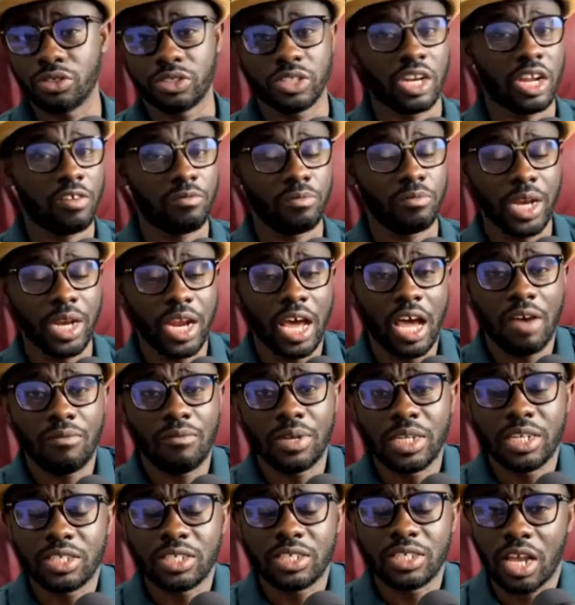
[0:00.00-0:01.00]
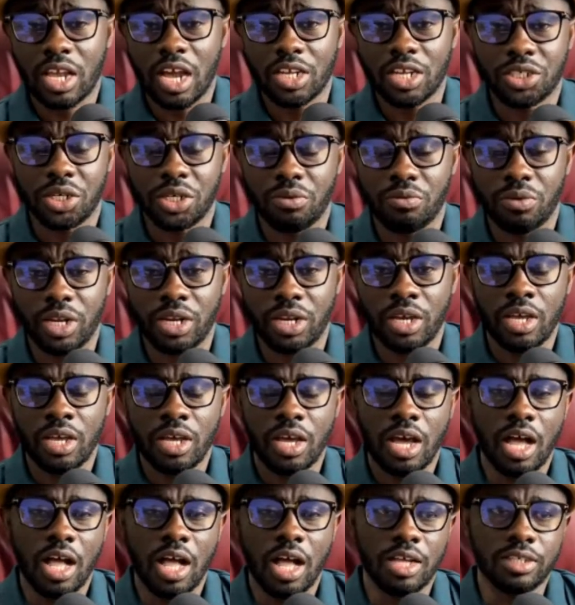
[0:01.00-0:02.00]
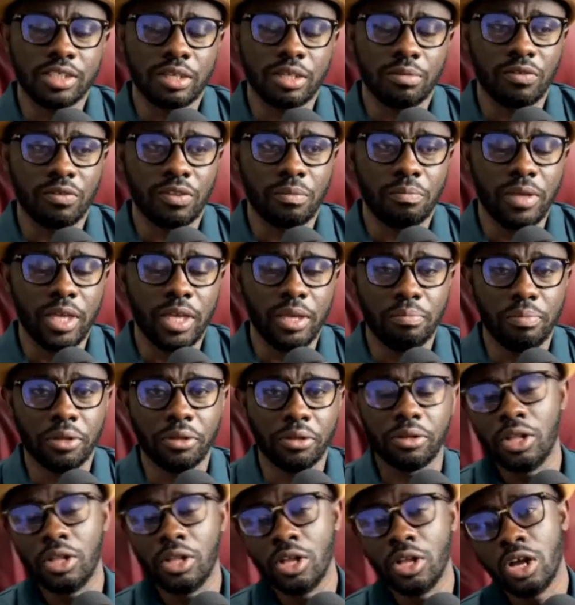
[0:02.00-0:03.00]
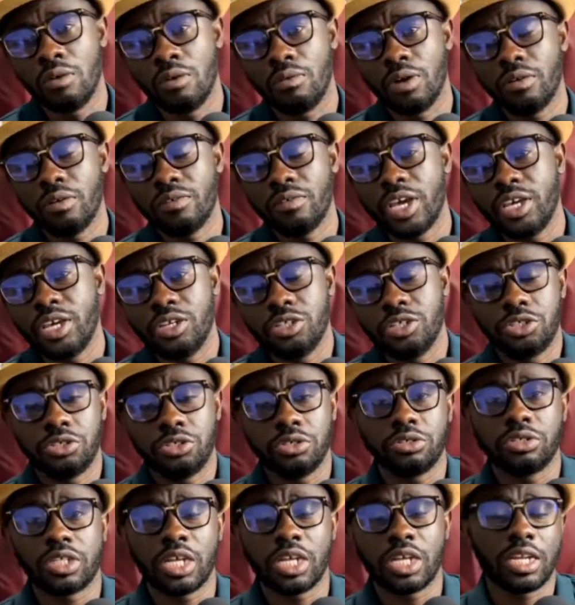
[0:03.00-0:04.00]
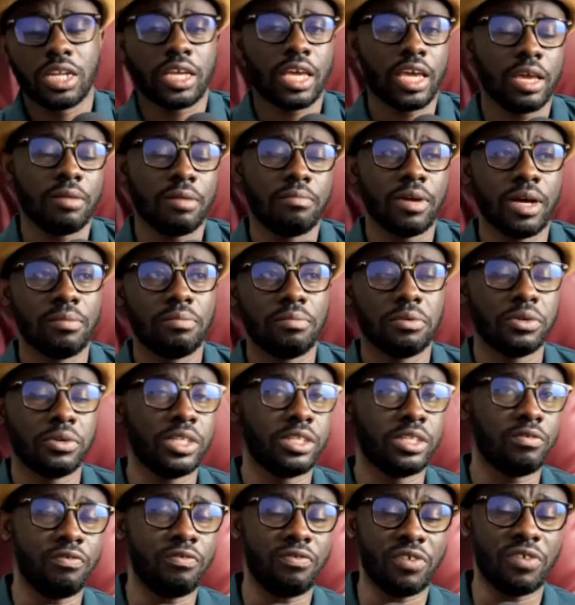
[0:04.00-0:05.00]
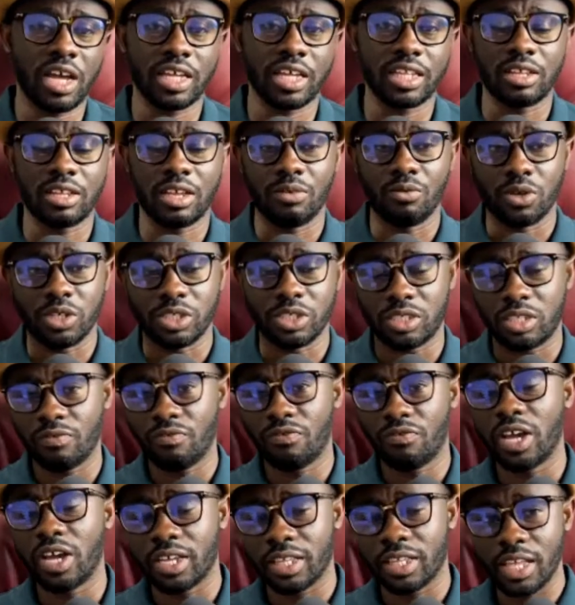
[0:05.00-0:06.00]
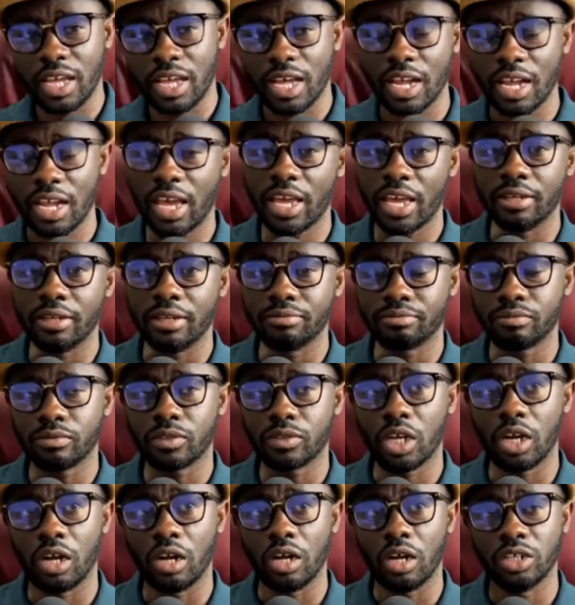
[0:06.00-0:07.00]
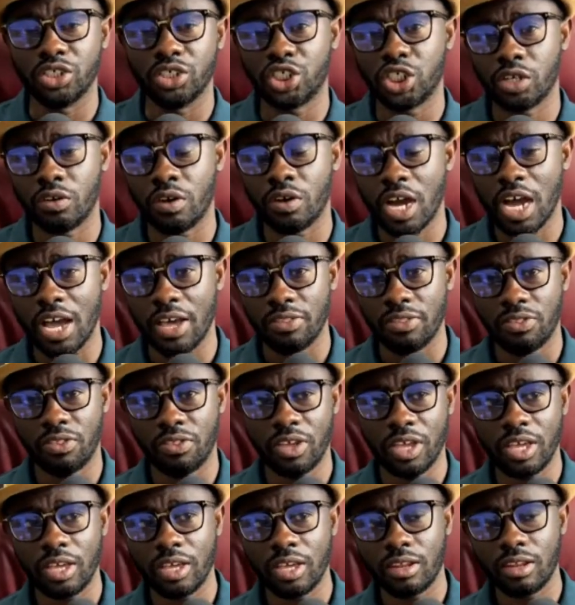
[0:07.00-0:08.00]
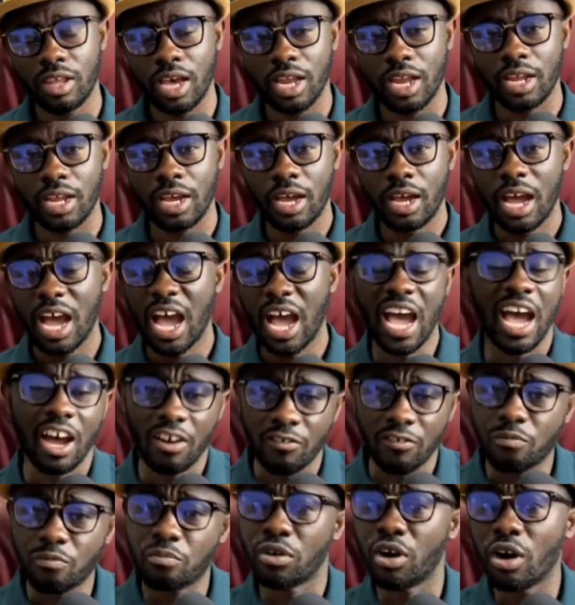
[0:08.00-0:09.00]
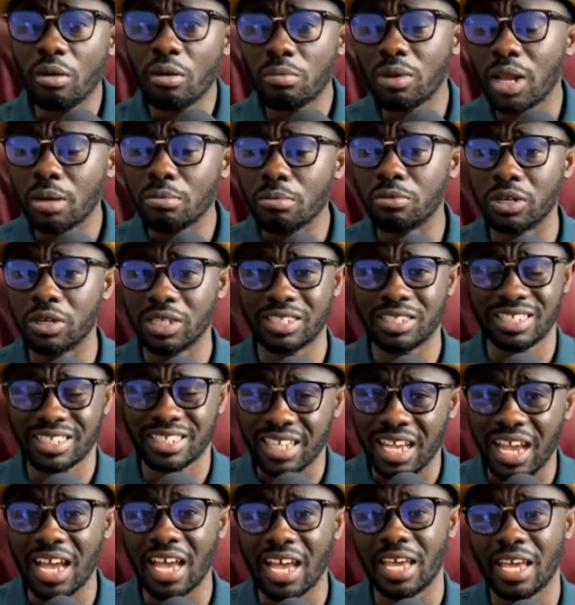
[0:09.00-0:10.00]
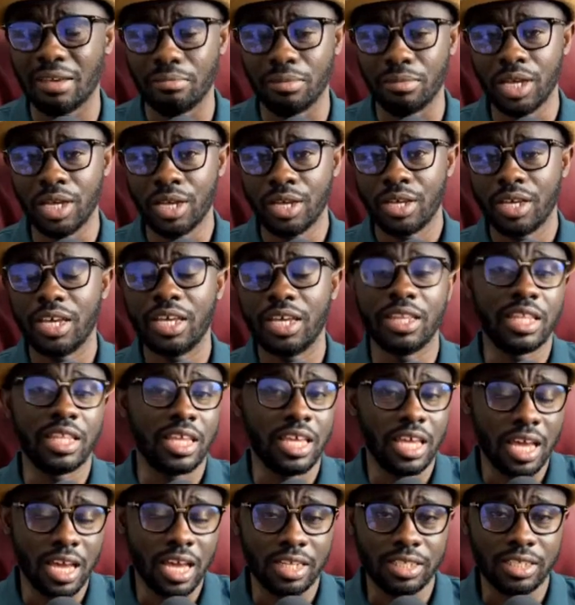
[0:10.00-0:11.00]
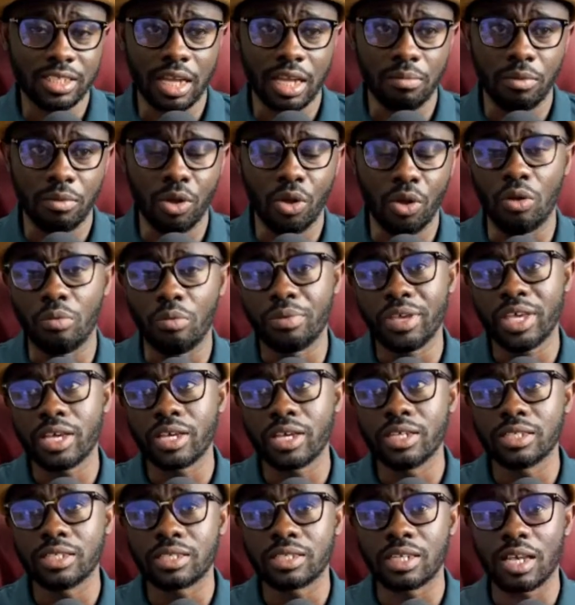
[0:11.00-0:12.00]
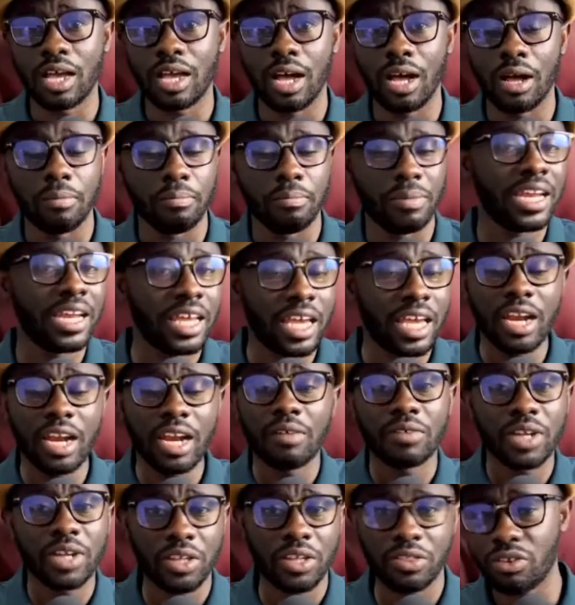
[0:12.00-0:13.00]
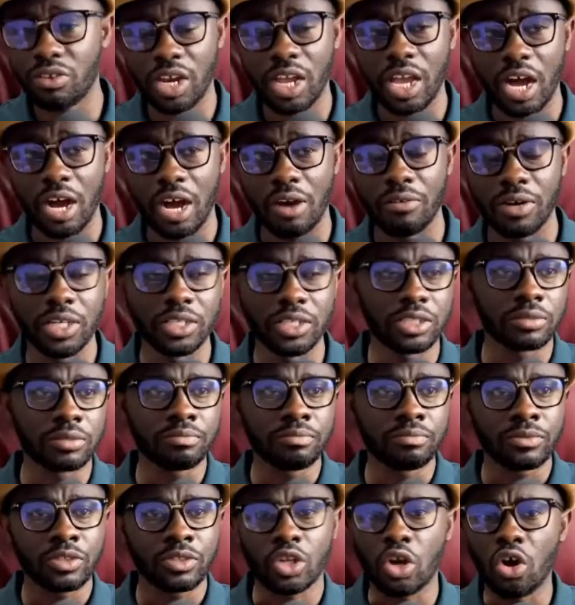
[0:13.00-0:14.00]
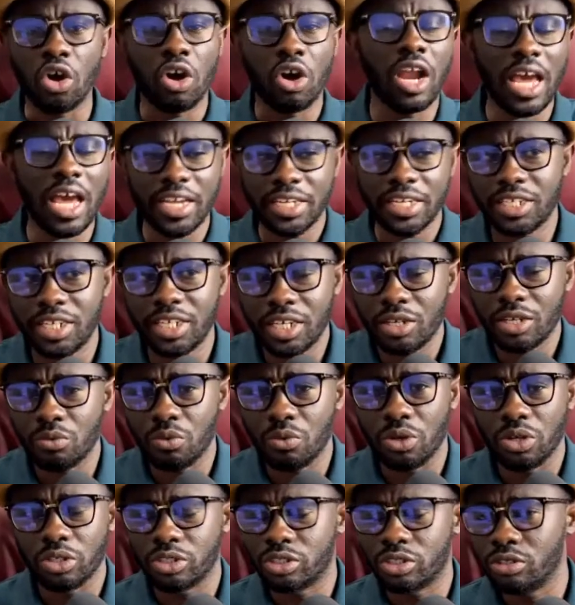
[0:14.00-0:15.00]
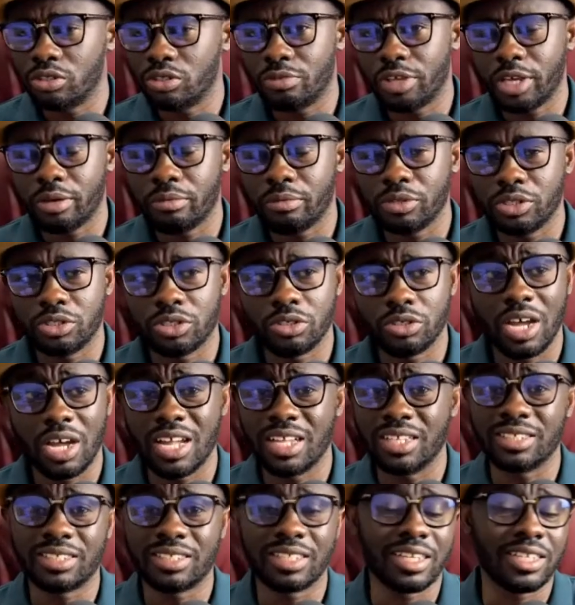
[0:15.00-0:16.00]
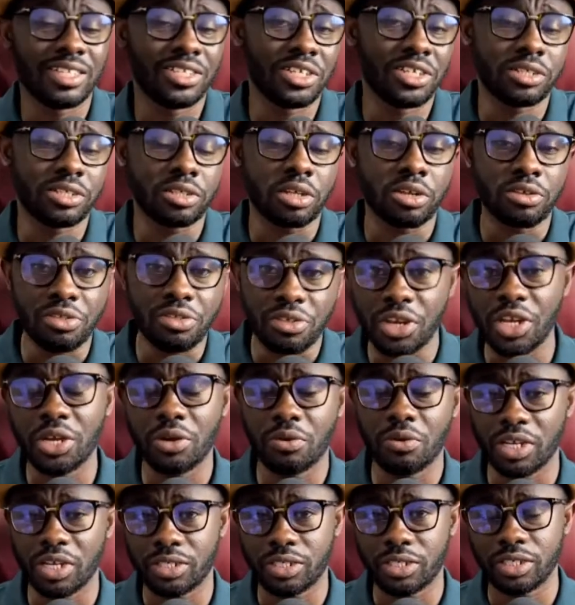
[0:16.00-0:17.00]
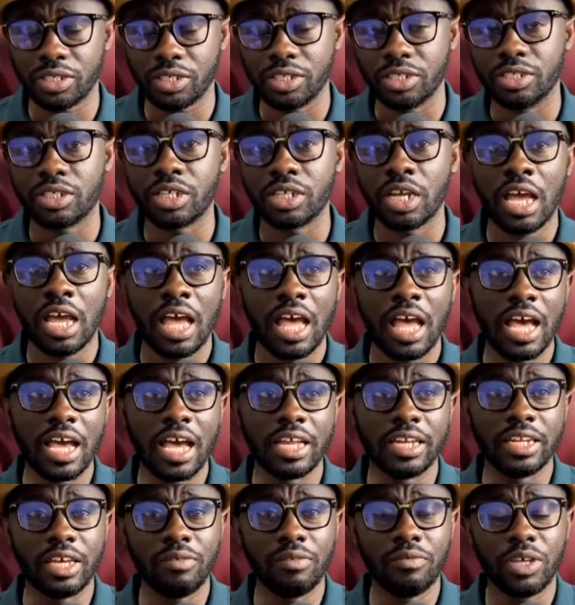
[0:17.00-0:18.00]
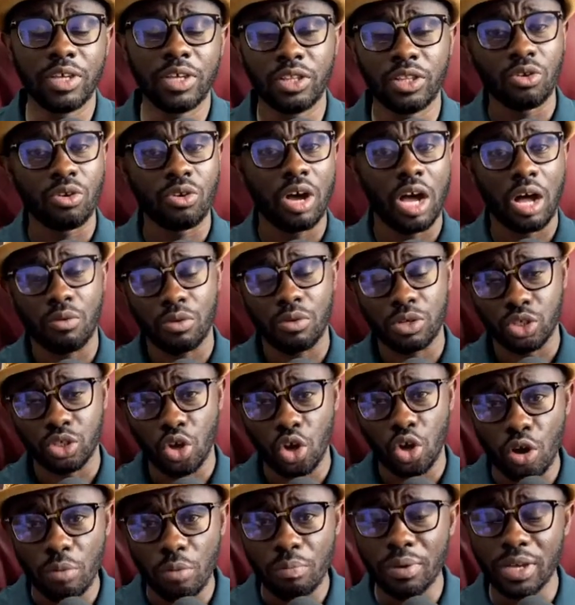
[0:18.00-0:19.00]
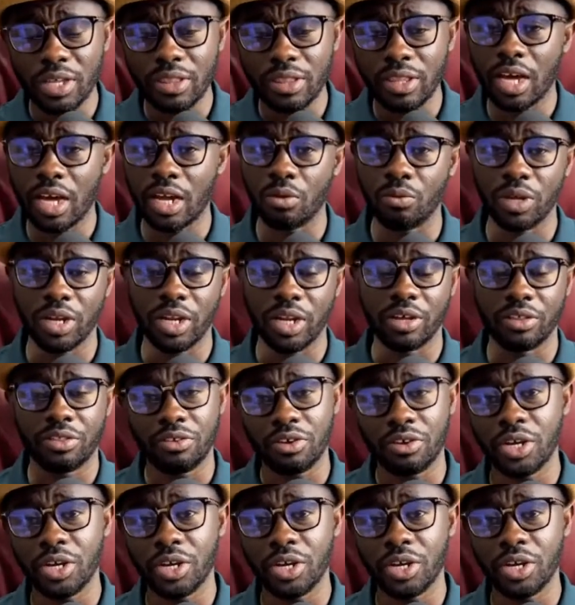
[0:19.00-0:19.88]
and I've been having discussion with uh, some of the people. One of the issues that came up with the fact was the fact that, hey, Uh, Nhyira, I think that I have problem with time in the exam hall, because uh, by the end of the three hours, All I did was to be able to answer just three questions. And even though I was hoping that with the three